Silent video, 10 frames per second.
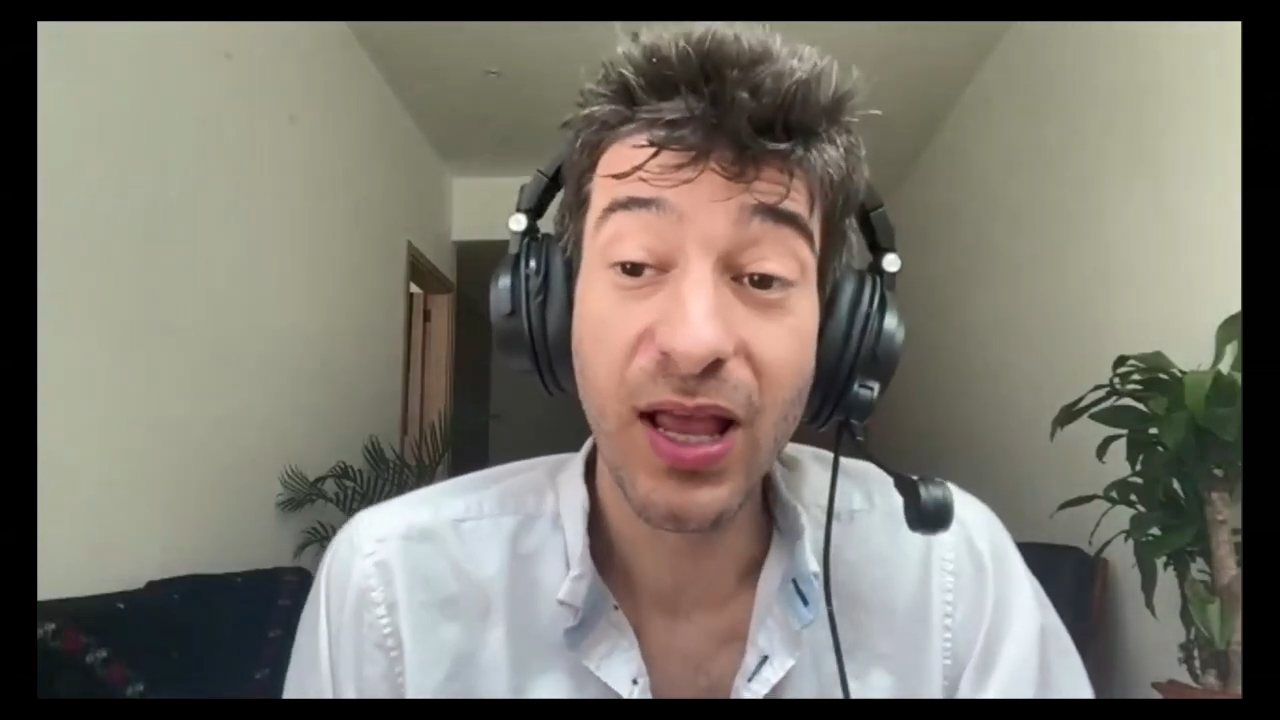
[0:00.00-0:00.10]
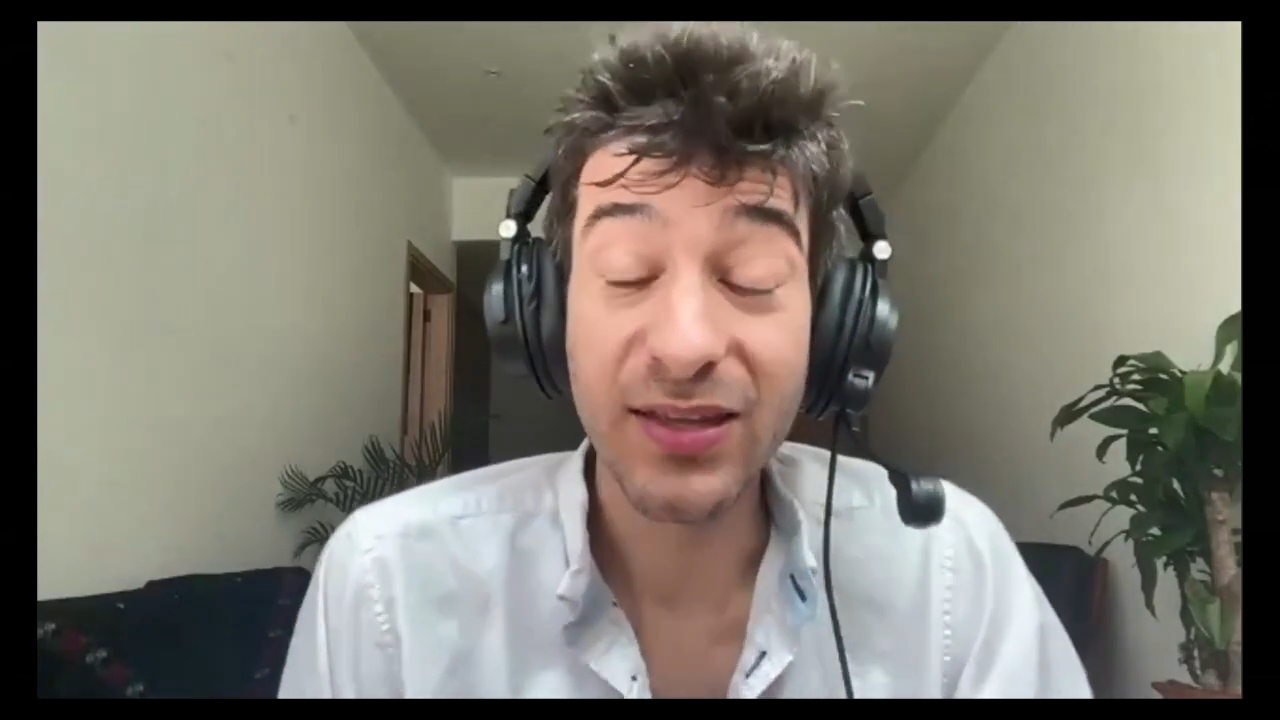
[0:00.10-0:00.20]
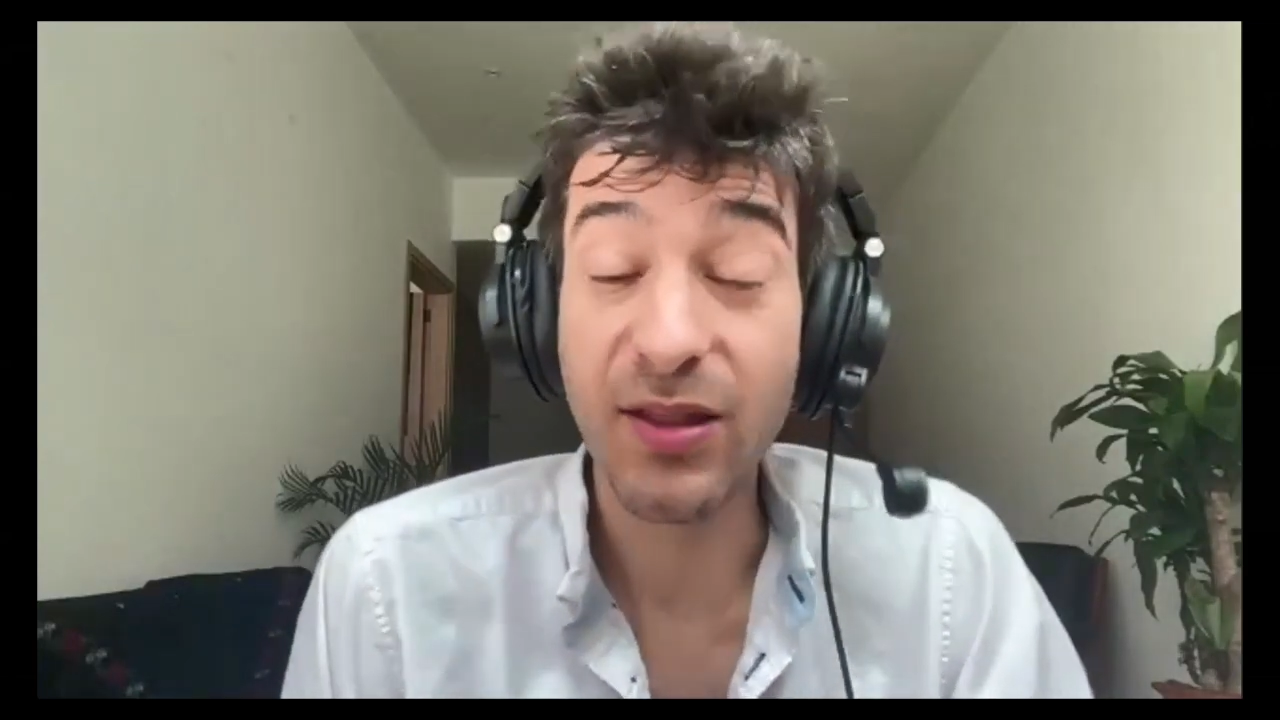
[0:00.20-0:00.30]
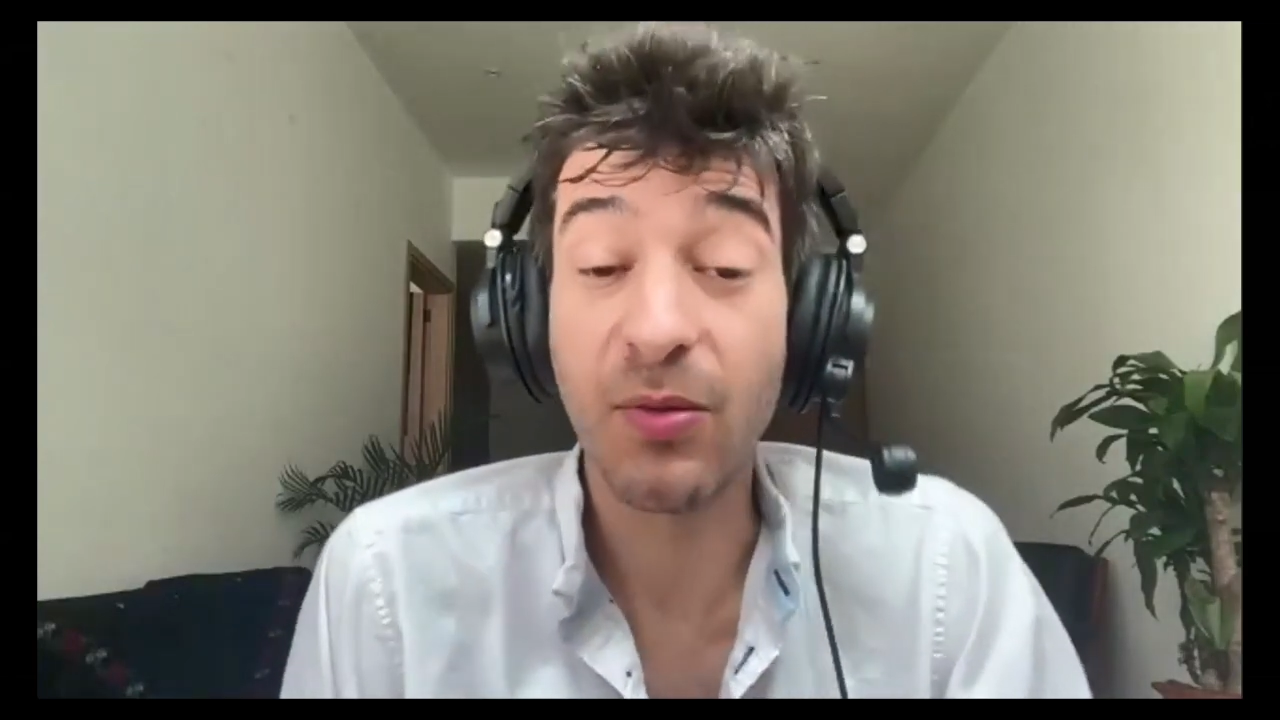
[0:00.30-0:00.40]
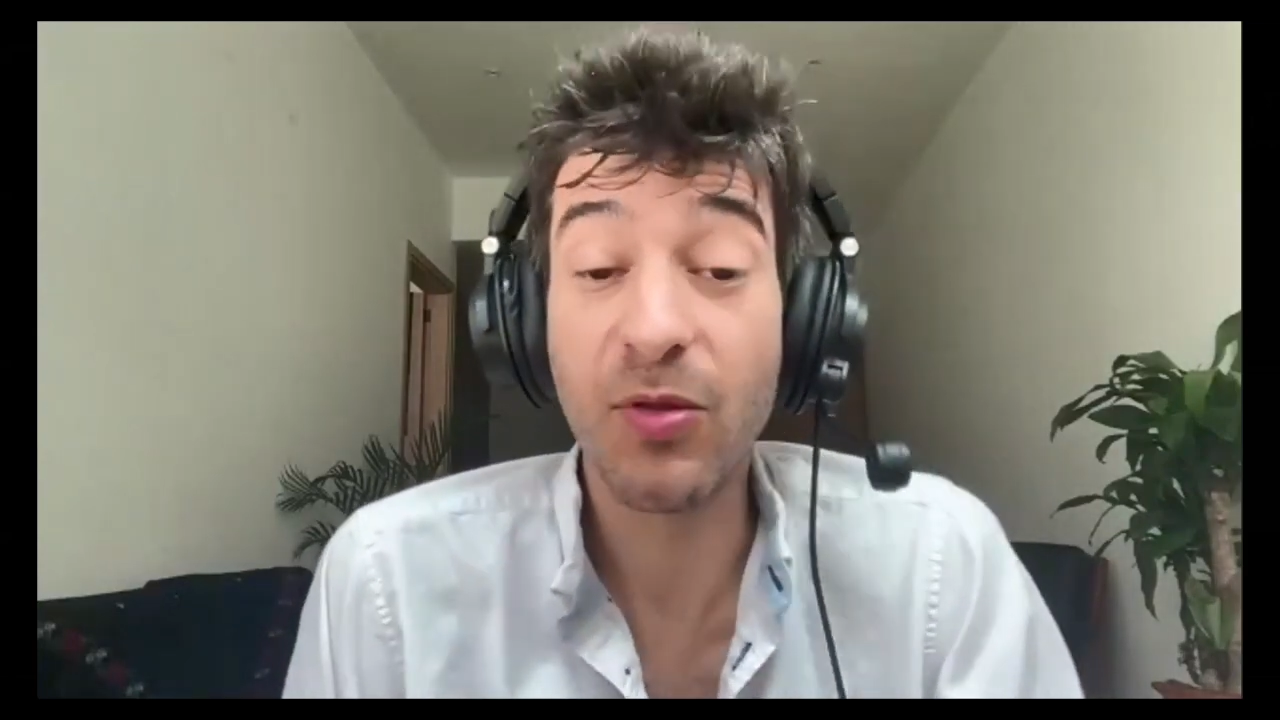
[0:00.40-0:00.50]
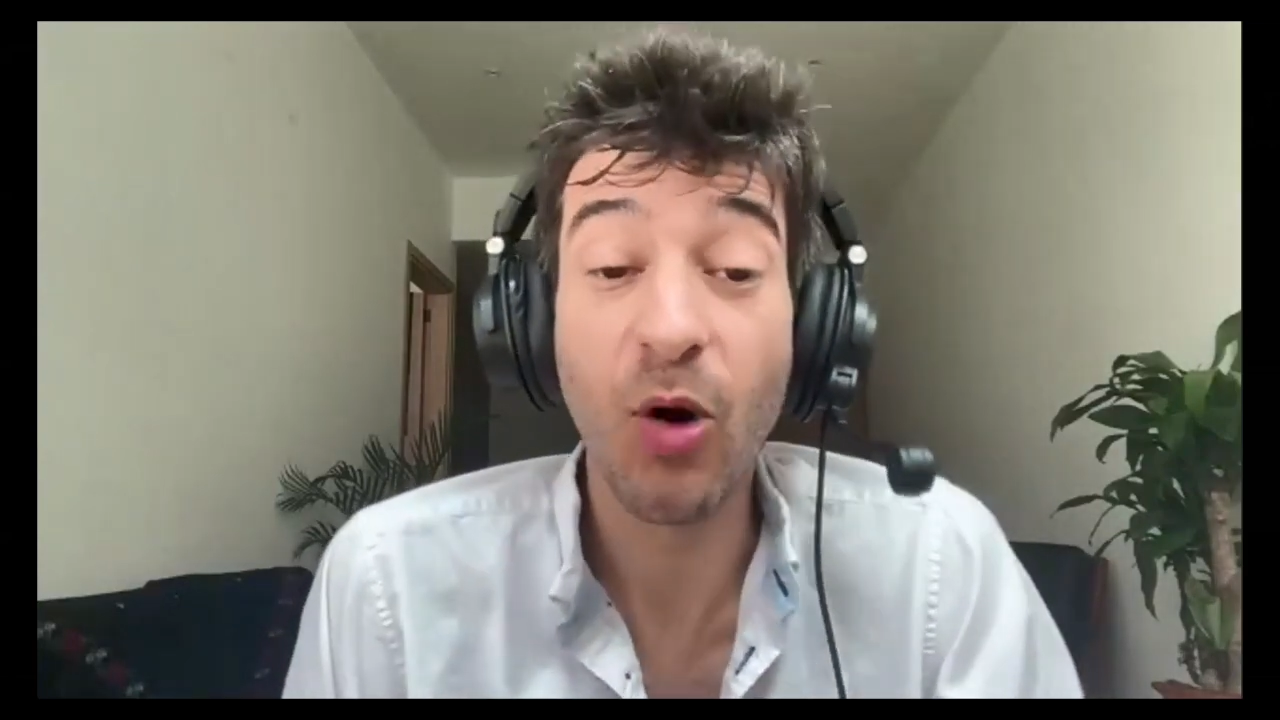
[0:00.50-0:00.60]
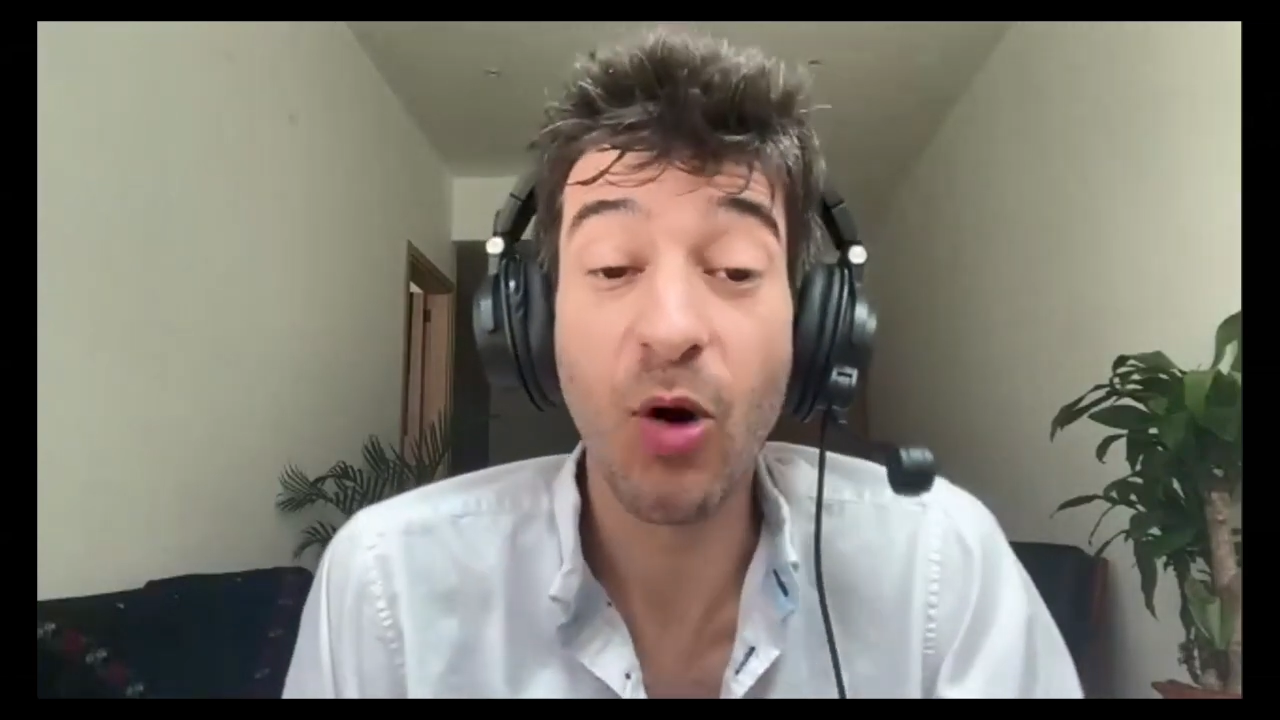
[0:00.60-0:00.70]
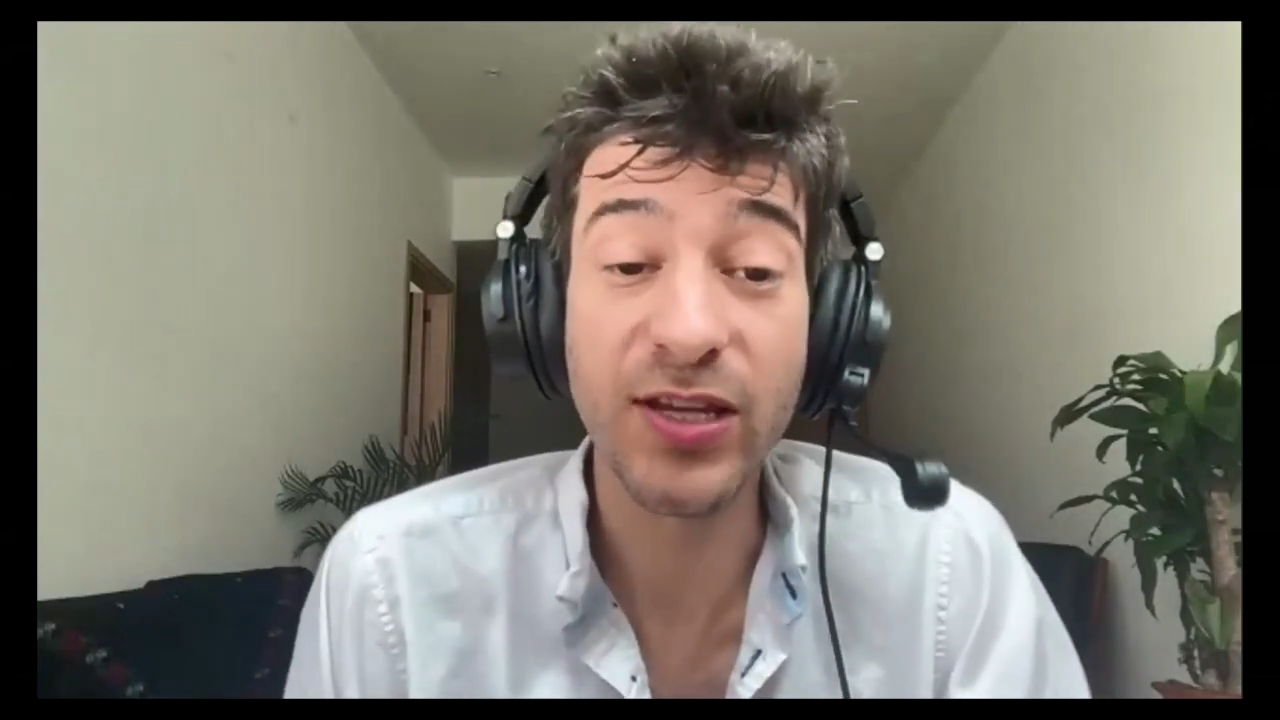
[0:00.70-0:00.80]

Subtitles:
the more